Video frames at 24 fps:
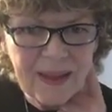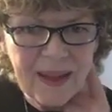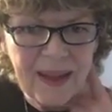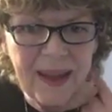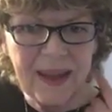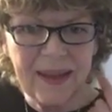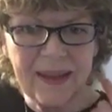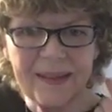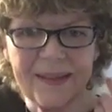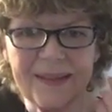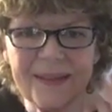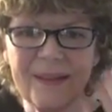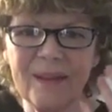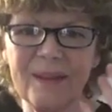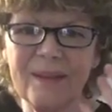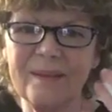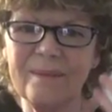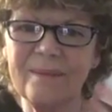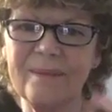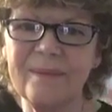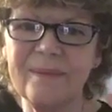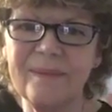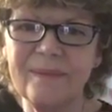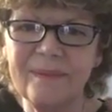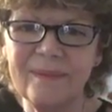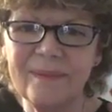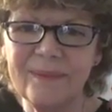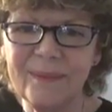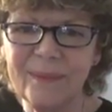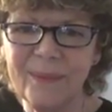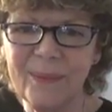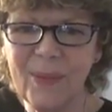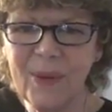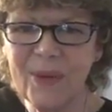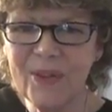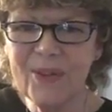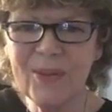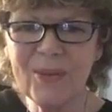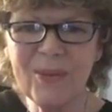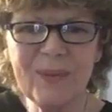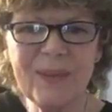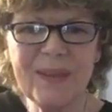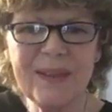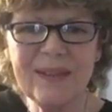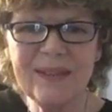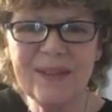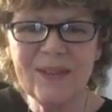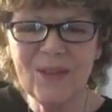And what do
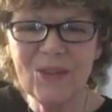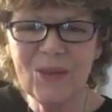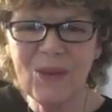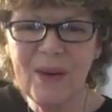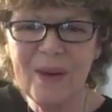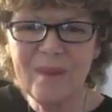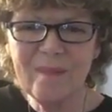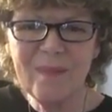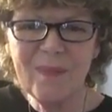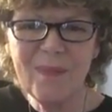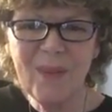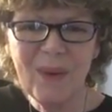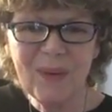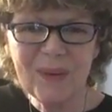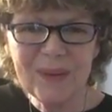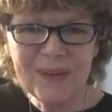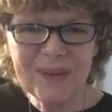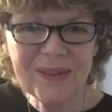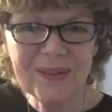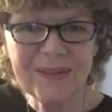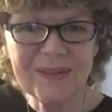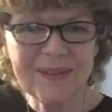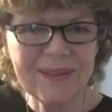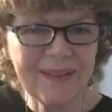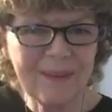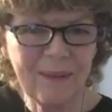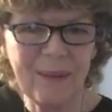we enjoy most?